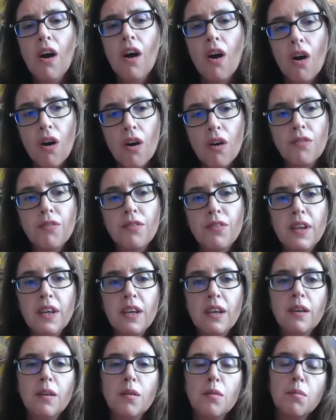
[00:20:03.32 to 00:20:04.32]
of
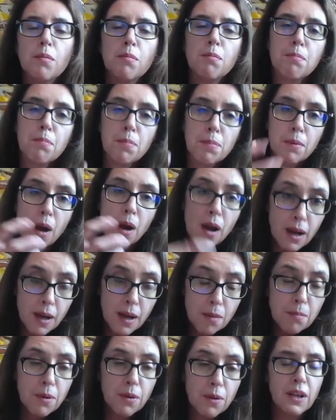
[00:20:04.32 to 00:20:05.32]
the
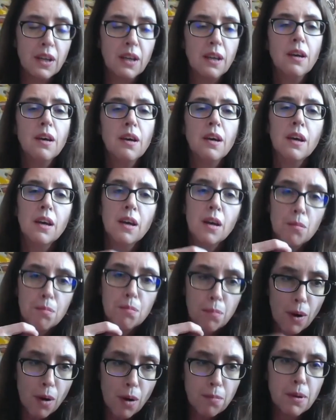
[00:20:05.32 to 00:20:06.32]
primary
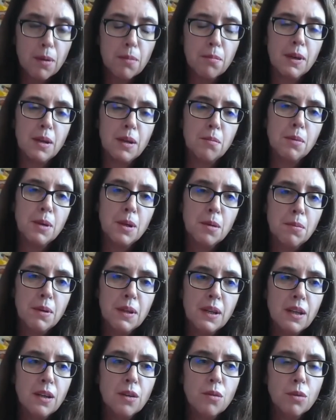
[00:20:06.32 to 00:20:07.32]
problem in
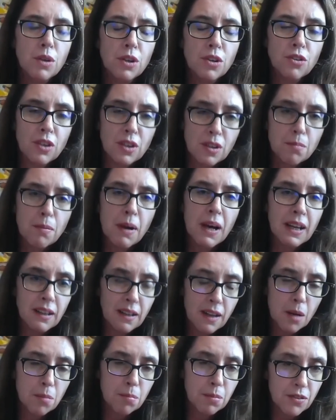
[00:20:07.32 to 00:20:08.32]
BPD, which is
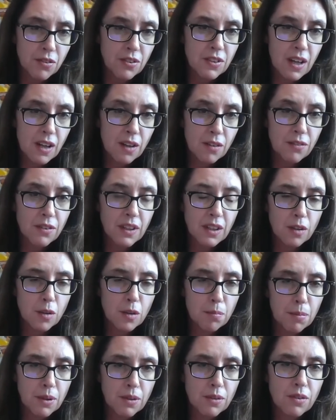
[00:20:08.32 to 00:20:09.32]
maladaptive self and
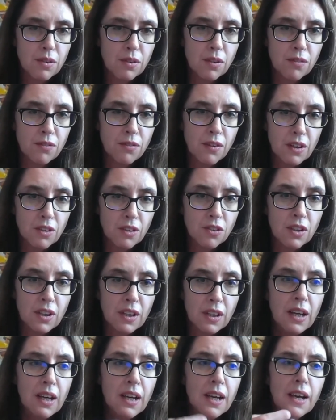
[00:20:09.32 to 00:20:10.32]
interpersonal
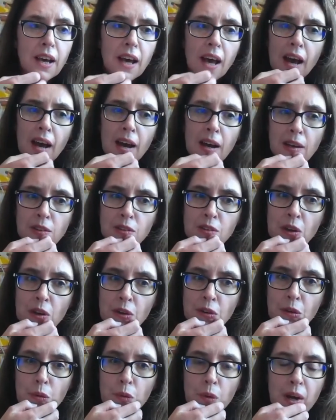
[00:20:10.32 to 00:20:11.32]
function. So
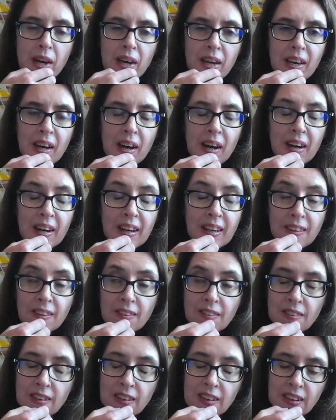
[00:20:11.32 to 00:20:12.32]
the way I
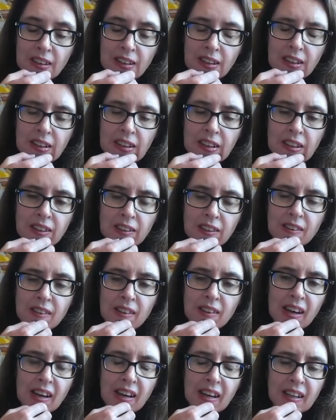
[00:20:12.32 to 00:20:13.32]
see it is
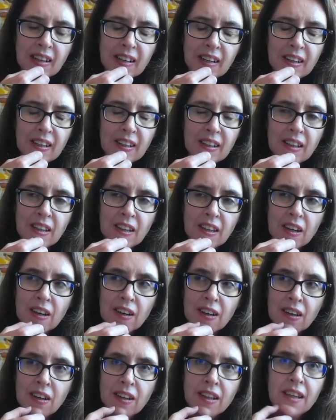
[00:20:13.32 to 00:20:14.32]
that the
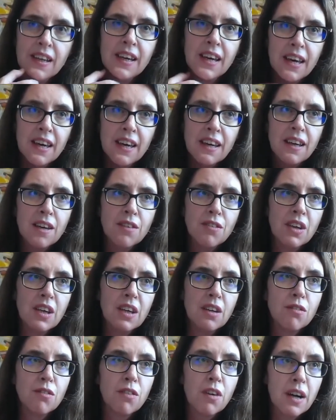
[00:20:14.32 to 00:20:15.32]
early caregiving
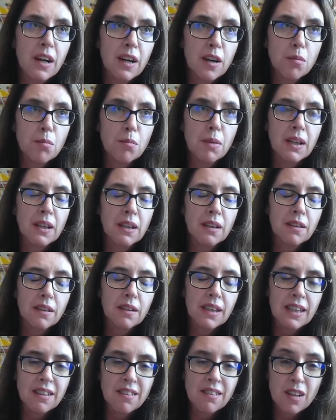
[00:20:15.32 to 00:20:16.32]
environment
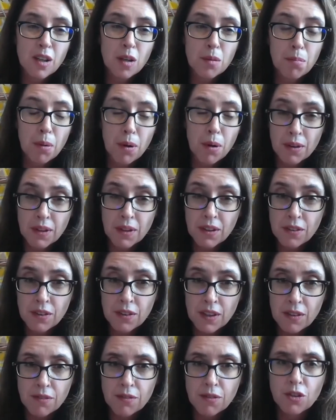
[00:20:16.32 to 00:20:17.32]
is a
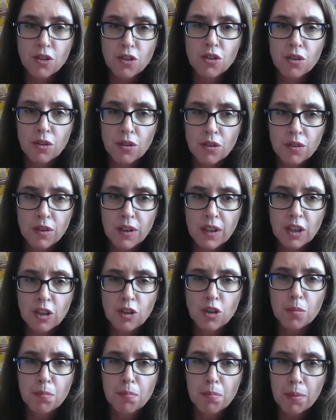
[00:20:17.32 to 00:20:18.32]
laboratory for children
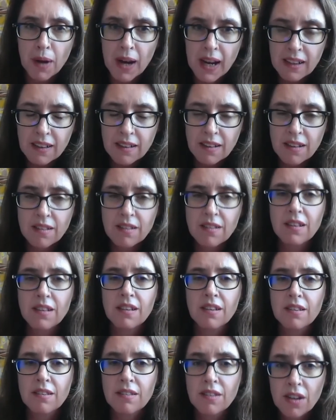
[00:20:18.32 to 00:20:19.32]
to practice the
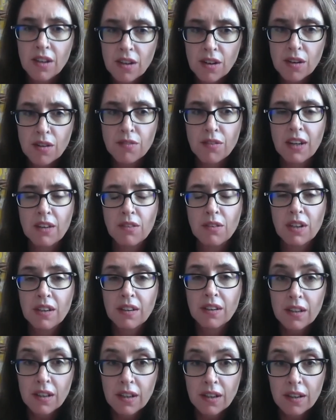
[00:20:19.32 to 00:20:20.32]
serve and
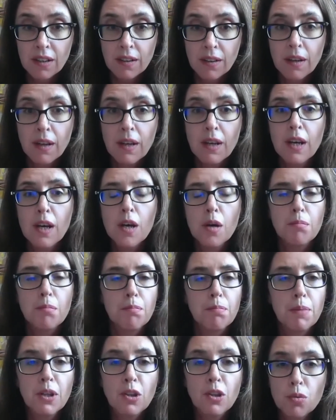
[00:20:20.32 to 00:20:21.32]
return
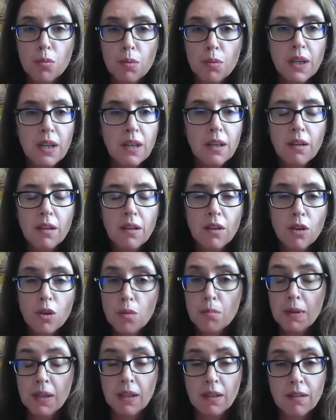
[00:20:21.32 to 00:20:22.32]
between
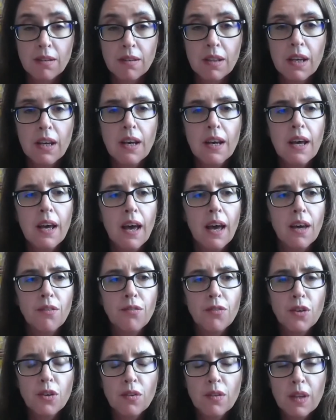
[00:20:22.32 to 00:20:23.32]
humans. If
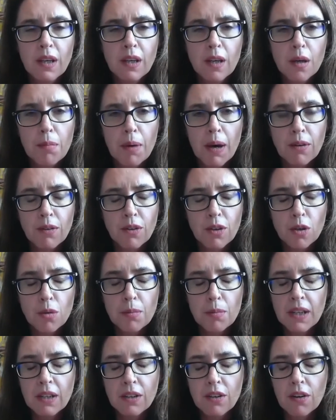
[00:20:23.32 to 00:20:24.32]
you think about
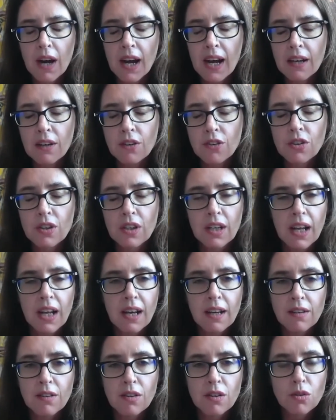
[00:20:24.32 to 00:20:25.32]
human interaction
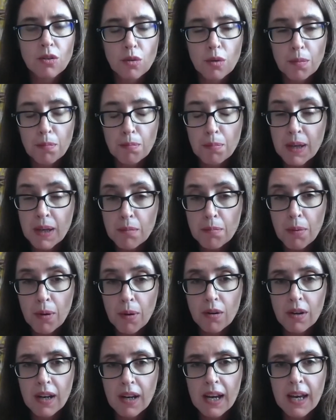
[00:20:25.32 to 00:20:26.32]
as a sort of ping
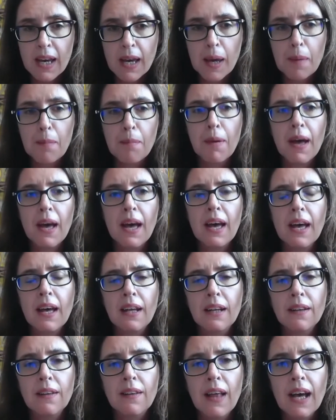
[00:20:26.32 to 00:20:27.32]
pong game,
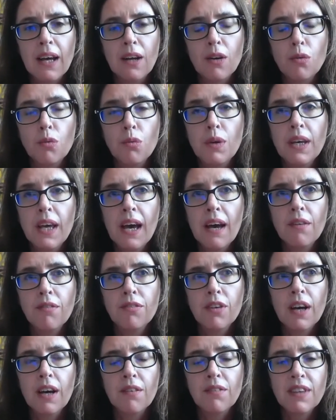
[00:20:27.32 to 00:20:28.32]
and that we have
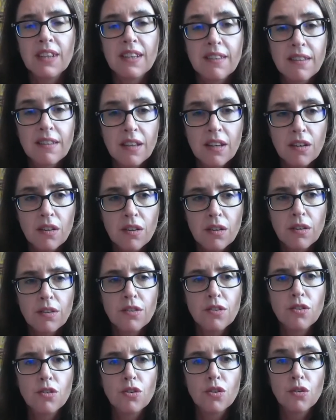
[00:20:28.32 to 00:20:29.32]
to have the
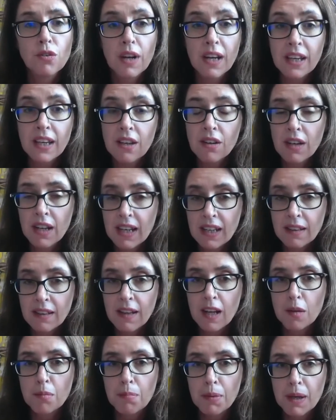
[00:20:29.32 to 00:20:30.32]
skills to regulate
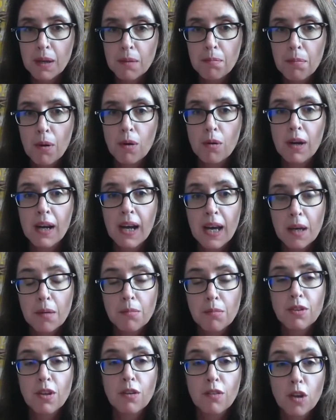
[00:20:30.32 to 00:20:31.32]
that ping pong game
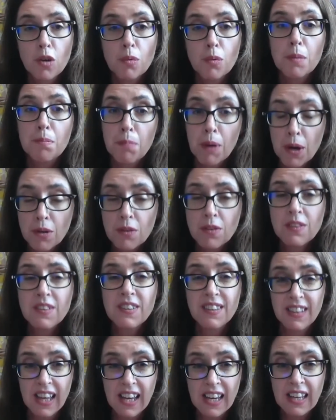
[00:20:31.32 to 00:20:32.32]
so that we both
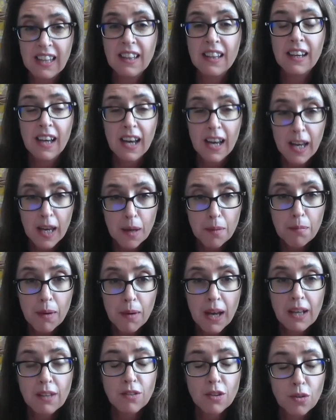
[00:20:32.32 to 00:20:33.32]
stay in the game,
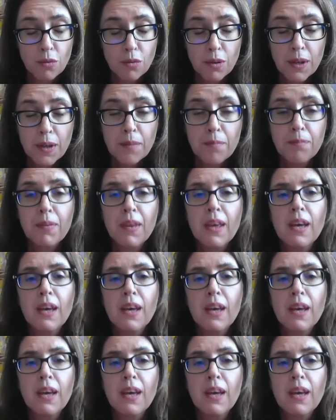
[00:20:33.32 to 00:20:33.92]
as it were.